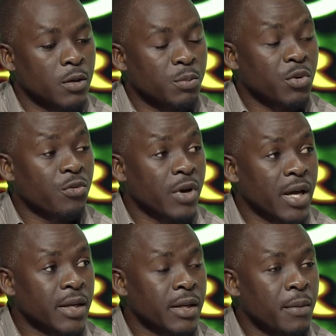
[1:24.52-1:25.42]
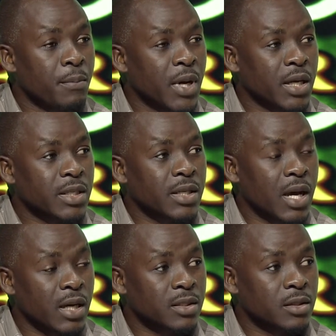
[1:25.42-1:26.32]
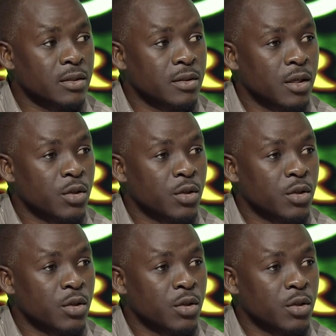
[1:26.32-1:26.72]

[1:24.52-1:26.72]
provide market access